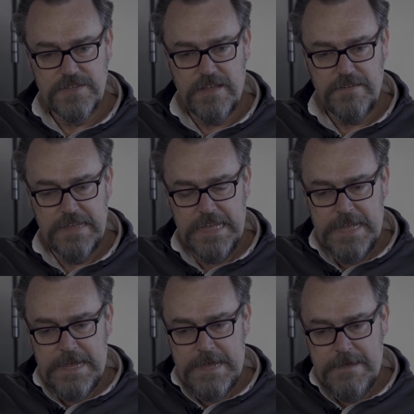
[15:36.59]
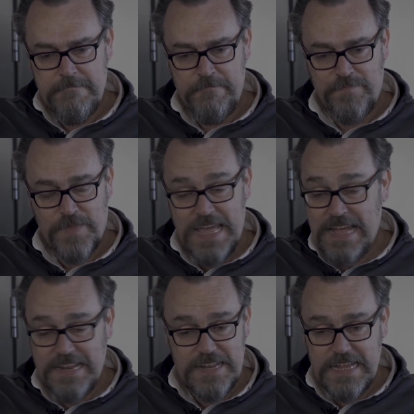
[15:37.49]
So
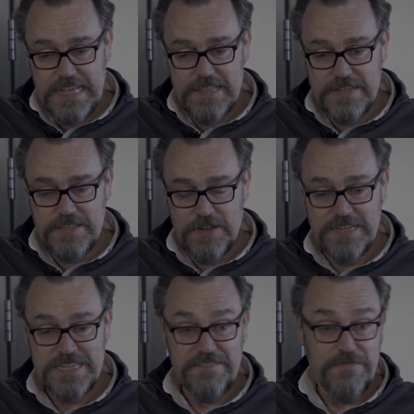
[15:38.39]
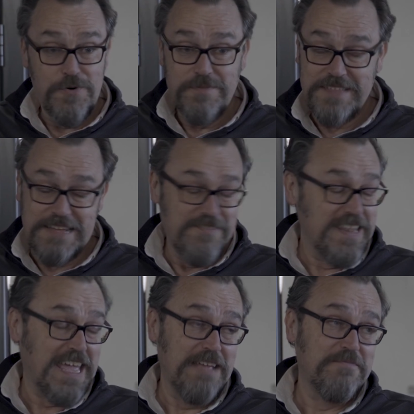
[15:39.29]
the 964, that
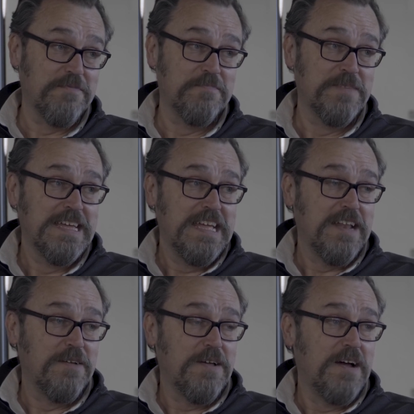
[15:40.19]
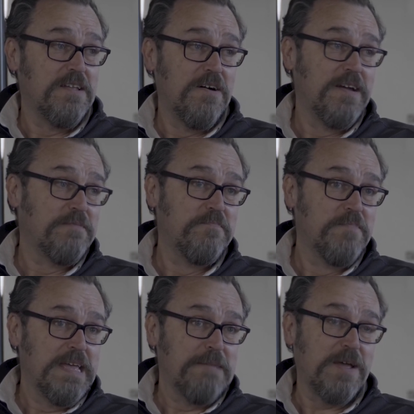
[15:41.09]
really came from, I
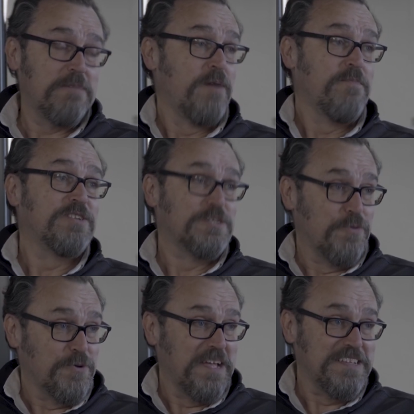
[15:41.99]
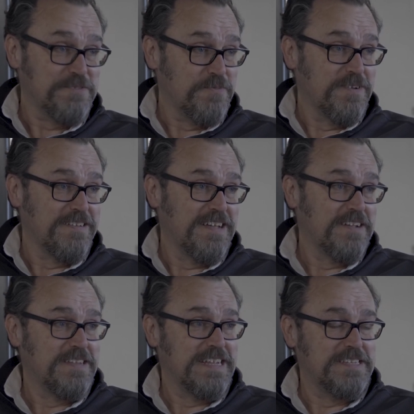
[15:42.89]
back in my motorsport days when
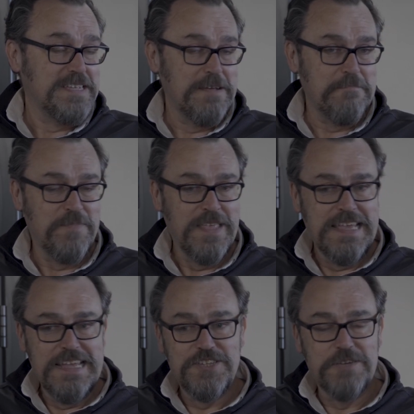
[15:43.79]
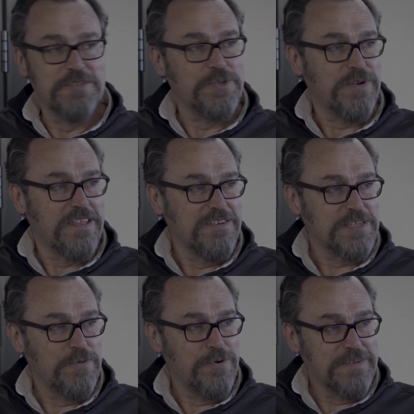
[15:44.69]
I did German touring car
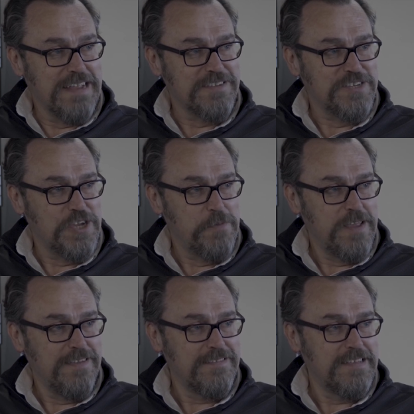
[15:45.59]
support out in Germany.